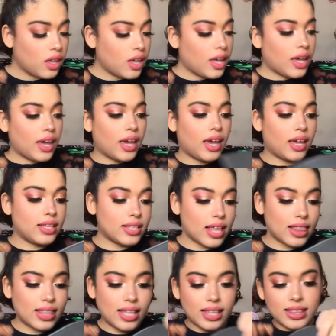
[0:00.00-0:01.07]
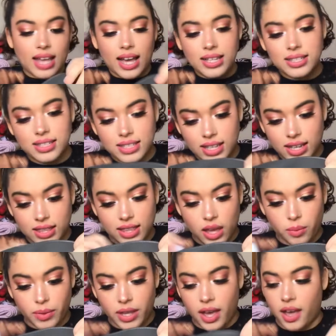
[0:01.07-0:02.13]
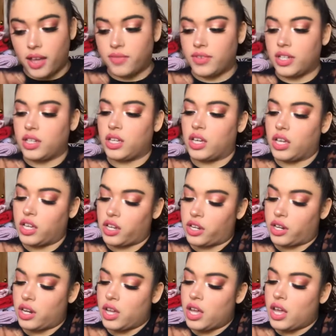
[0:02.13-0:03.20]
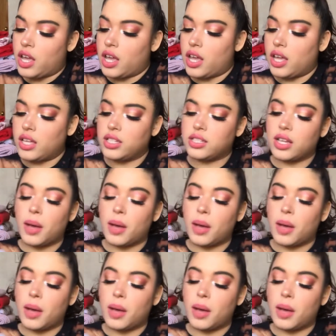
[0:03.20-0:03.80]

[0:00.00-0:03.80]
And the last thing that we have in here is a